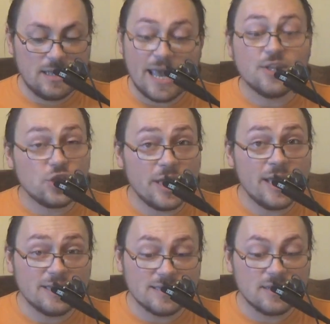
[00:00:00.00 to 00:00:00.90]
And
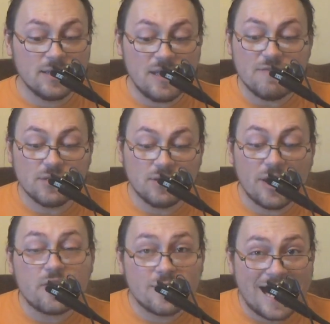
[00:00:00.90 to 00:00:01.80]
she is. Even
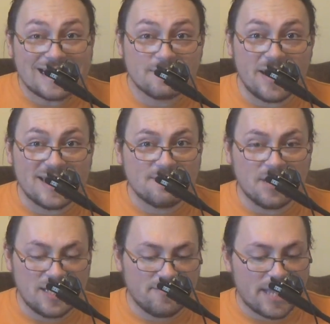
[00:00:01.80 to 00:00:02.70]
her classmates
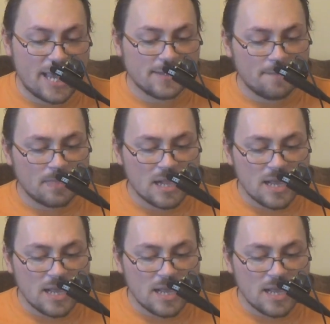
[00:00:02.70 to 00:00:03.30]
believe that.